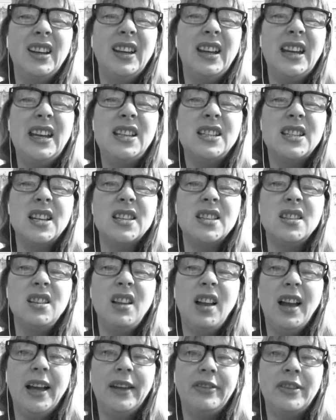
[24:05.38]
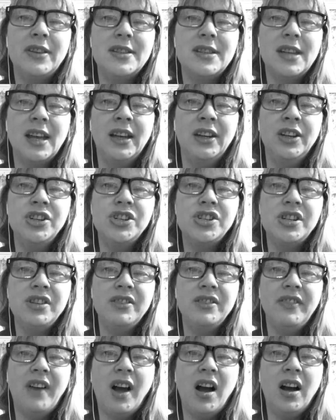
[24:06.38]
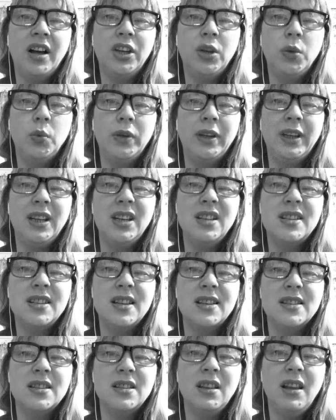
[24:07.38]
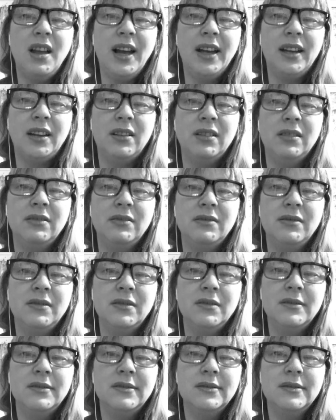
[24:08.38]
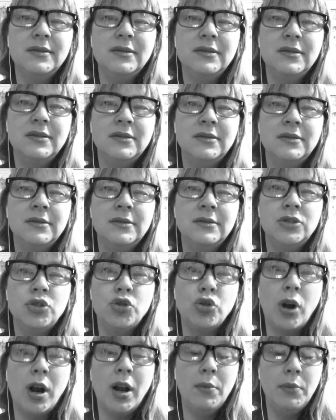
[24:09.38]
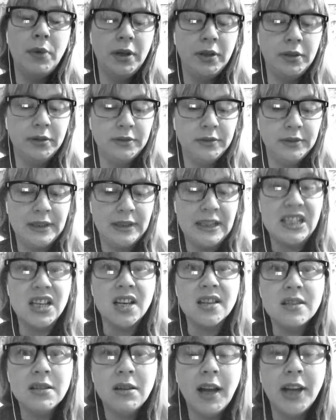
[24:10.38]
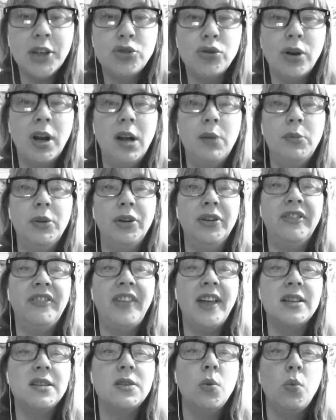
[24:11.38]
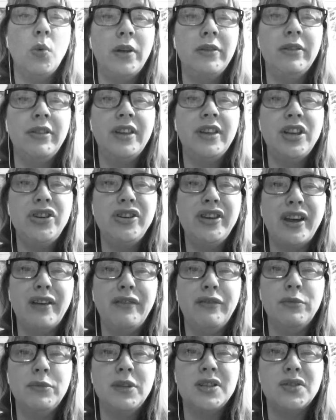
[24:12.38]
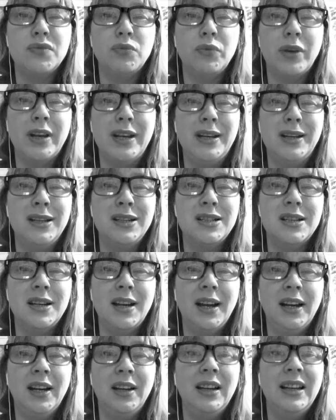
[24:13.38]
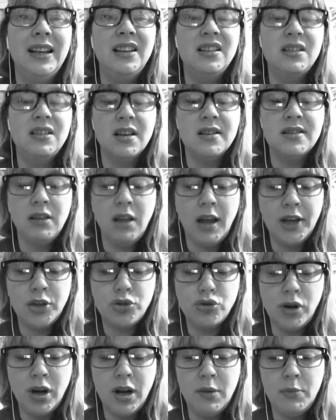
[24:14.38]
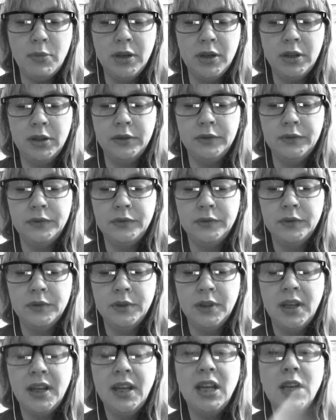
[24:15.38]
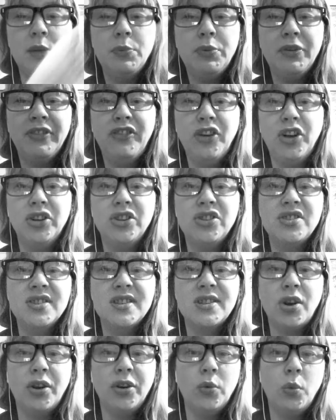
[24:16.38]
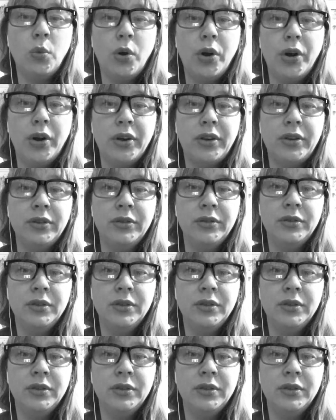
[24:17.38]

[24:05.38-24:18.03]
He doesn't like this energy of arguing. He doesn't like drama. Doesn't like drama. If that's the one thing you get from this reading today, doesn't like drama. He'd prefer to just go to work.